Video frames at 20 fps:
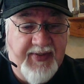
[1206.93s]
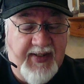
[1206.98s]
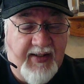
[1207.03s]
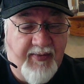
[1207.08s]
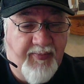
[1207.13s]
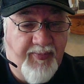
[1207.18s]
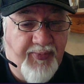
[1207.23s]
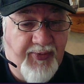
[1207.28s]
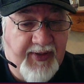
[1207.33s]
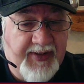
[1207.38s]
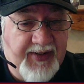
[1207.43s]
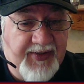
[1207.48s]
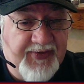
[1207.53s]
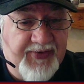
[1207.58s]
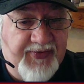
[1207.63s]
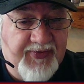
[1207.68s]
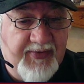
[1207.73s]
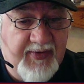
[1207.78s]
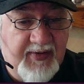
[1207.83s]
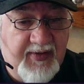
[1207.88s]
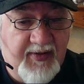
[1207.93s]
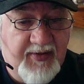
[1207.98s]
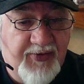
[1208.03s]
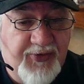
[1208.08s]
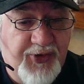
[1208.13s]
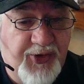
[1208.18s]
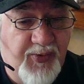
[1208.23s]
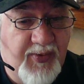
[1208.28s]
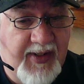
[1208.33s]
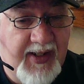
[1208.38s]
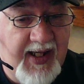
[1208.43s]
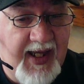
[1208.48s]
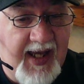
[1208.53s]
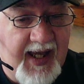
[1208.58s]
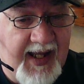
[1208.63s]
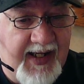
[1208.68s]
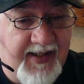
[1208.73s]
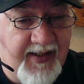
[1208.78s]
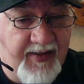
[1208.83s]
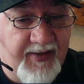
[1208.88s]
That brings to an
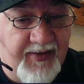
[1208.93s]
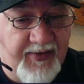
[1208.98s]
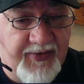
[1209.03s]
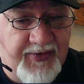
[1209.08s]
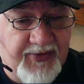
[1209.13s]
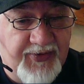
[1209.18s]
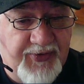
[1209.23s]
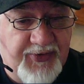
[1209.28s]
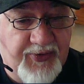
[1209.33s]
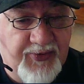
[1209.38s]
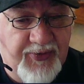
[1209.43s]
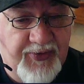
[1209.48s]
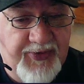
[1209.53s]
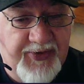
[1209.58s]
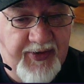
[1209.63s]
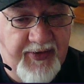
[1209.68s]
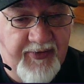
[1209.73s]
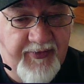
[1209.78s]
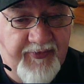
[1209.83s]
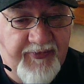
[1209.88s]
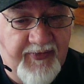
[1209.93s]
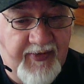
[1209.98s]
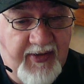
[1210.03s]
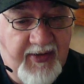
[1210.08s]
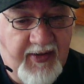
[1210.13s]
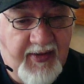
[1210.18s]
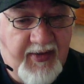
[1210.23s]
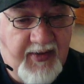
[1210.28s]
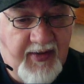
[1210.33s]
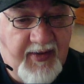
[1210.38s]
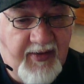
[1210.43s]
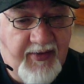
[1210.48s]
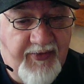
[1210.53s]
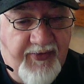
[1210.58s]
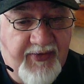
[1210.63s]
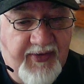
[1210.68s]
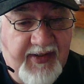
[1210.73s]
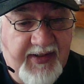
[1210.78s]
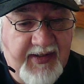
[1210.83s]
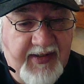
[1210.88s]
end sort of
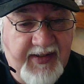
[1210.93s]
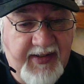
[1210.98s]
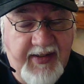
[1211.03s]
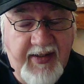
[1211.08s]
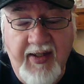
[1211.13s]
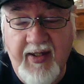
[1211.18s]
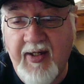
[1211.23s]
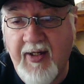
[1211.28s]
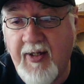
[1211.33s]
the